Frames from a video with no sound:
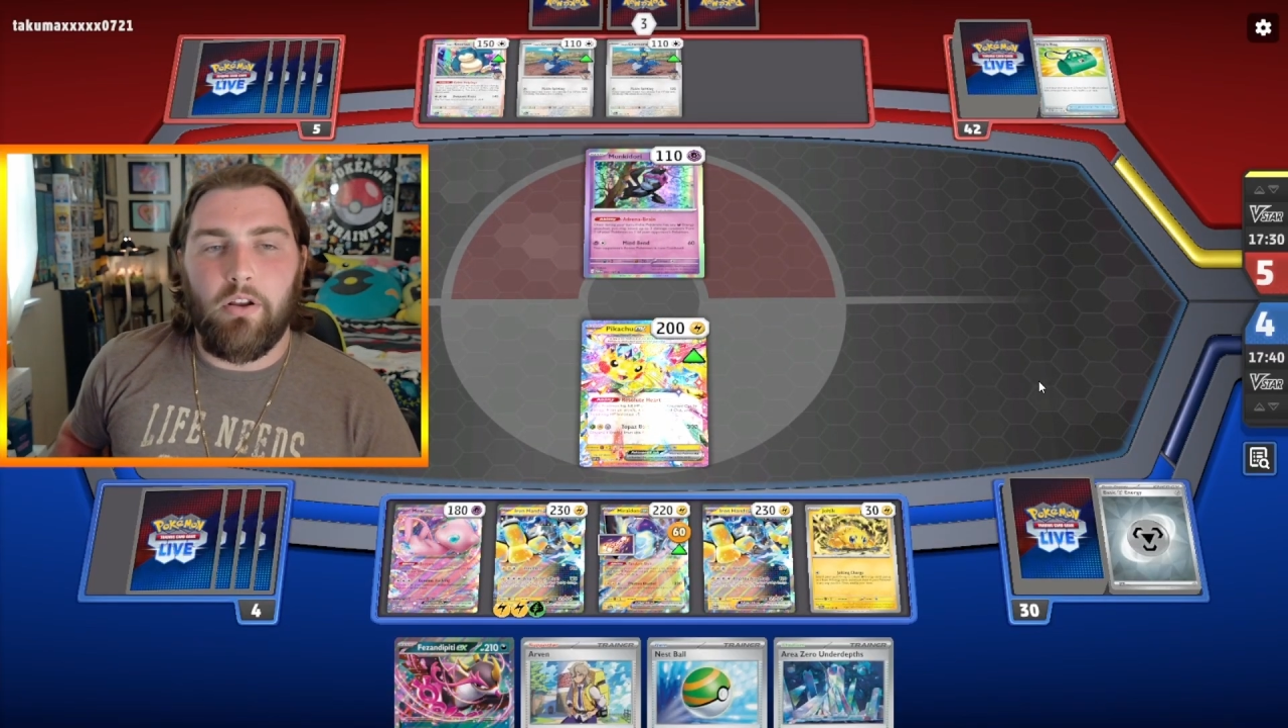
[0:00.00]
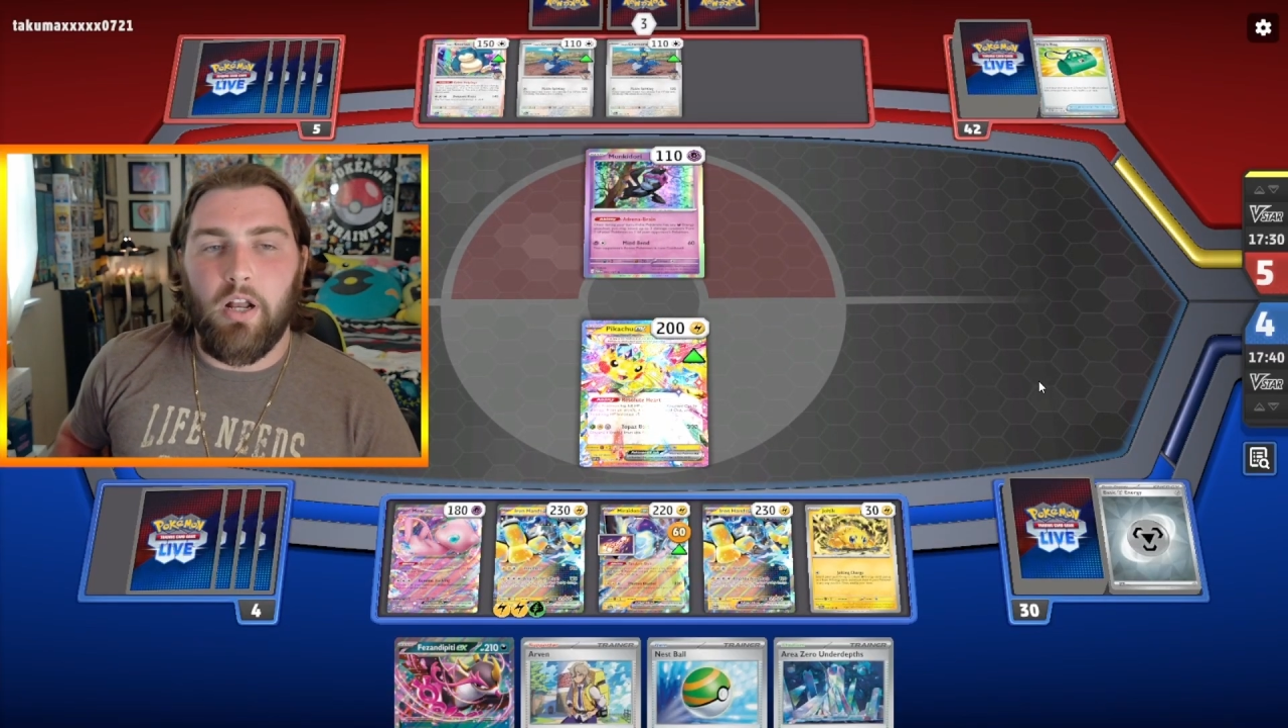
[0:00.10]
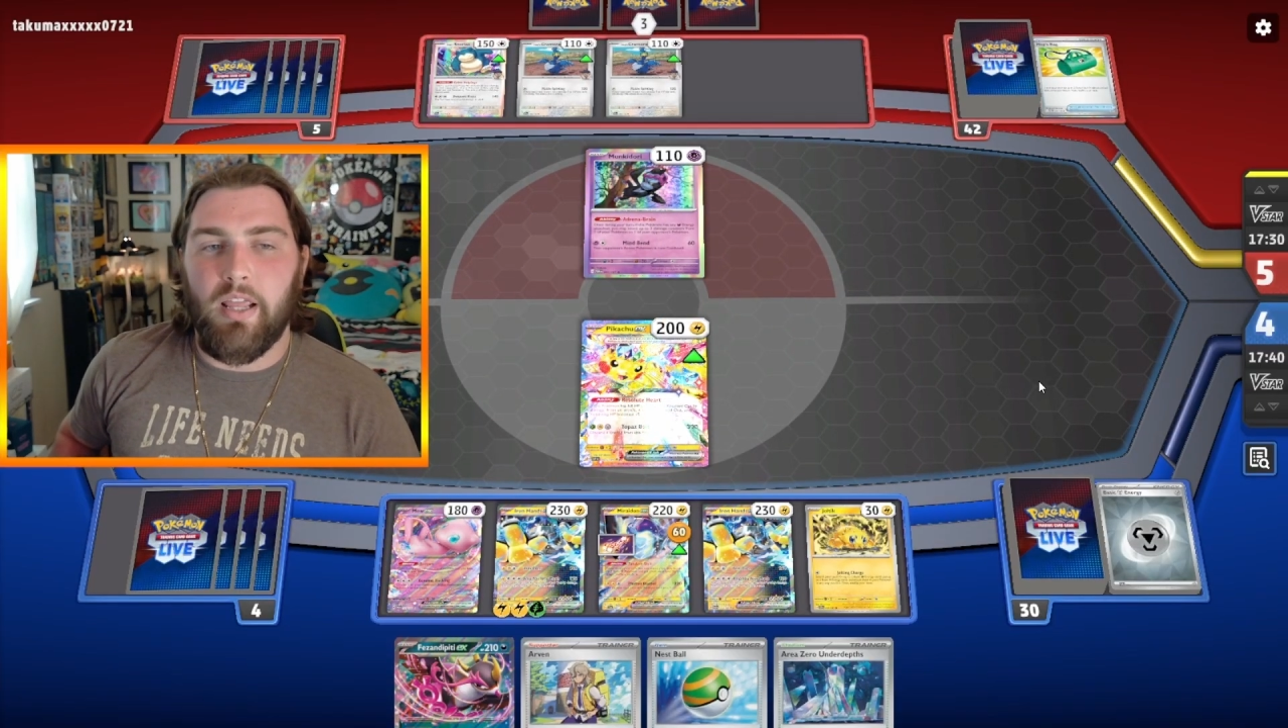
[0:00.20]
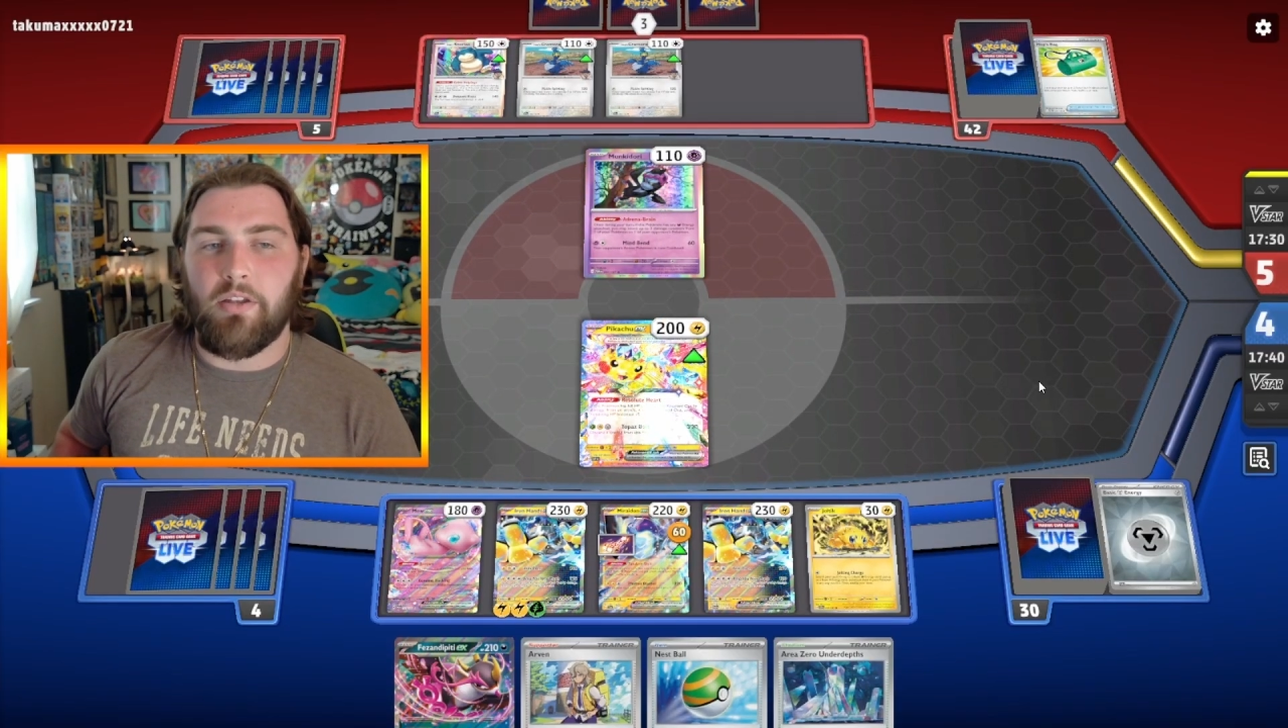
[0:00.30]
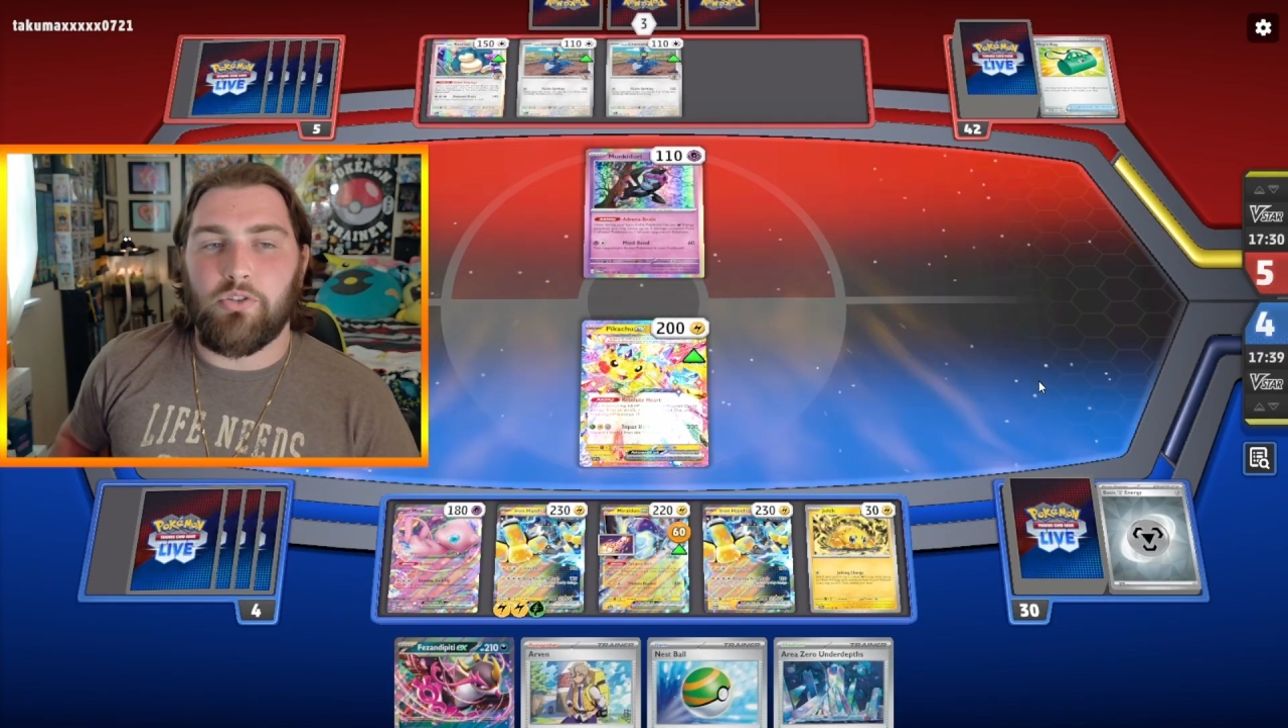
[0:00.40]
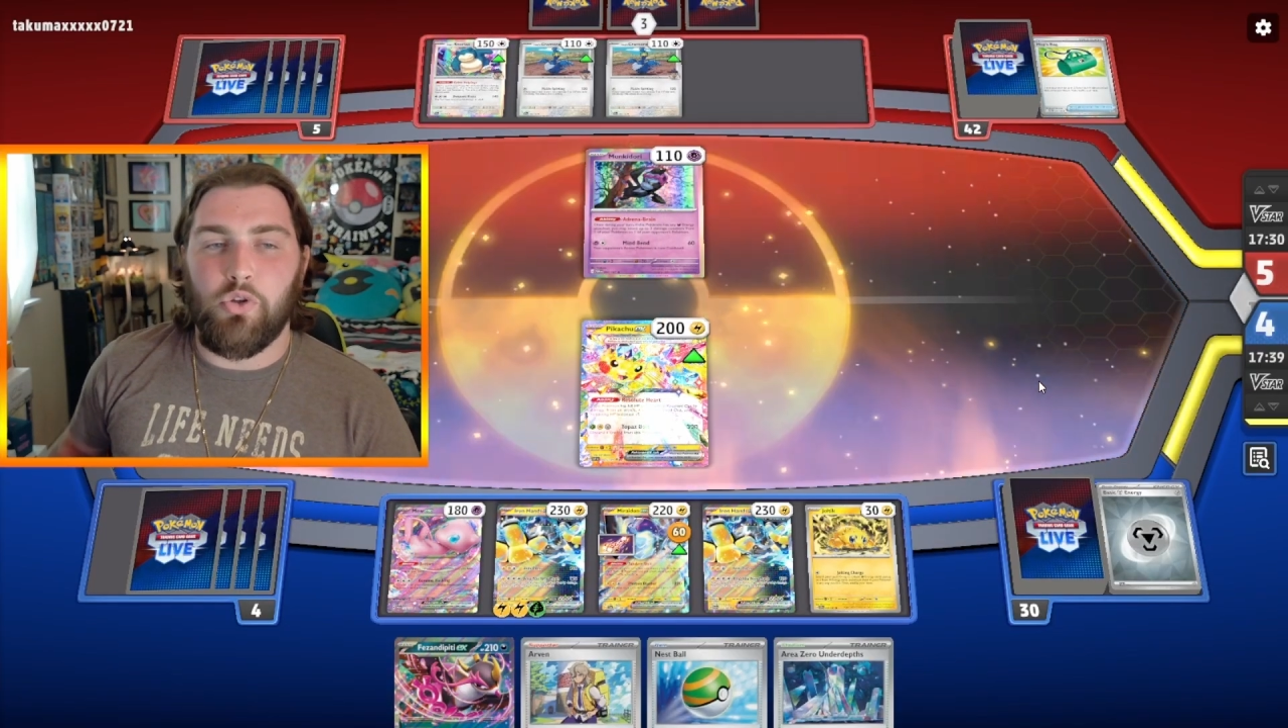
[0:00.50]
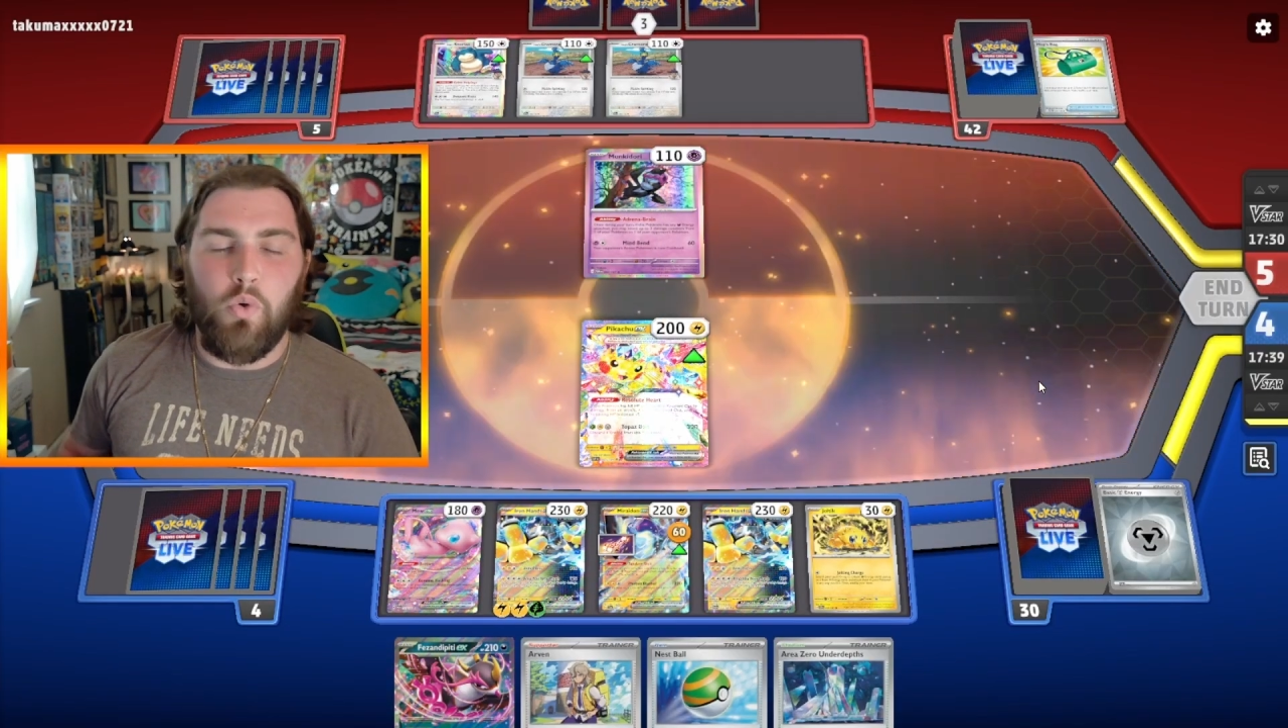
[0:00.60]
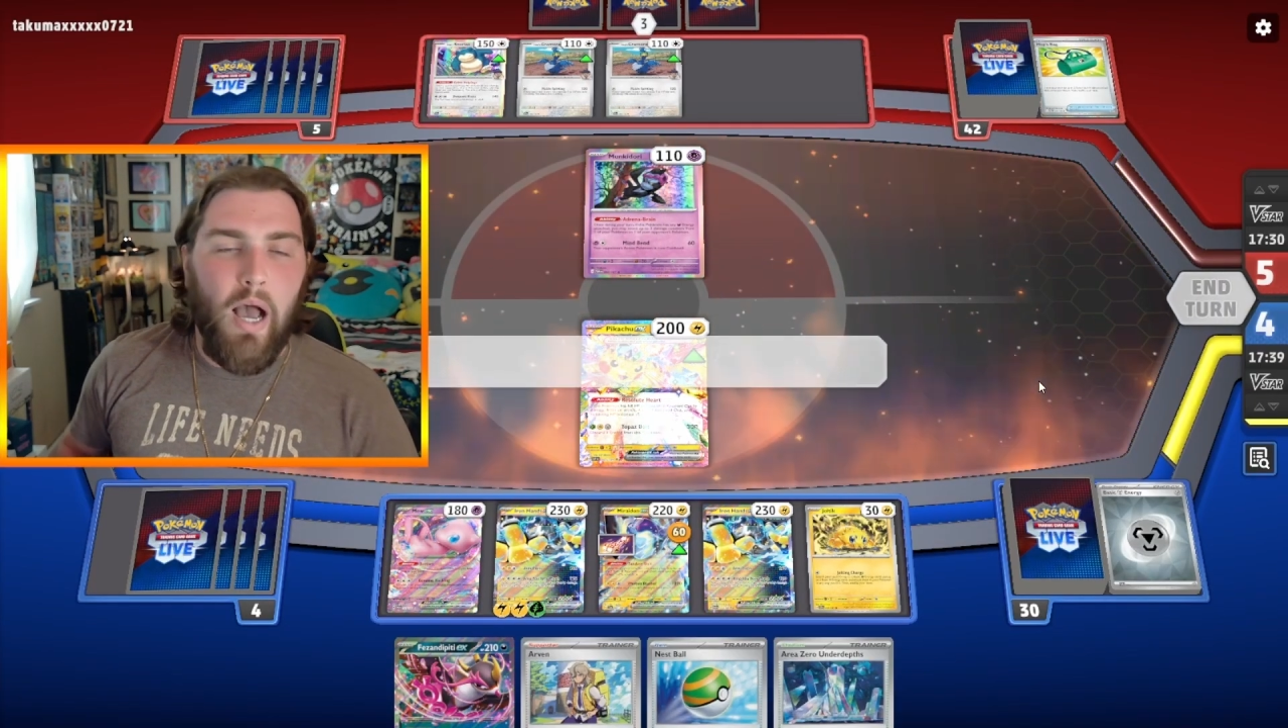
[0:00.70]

going to get 2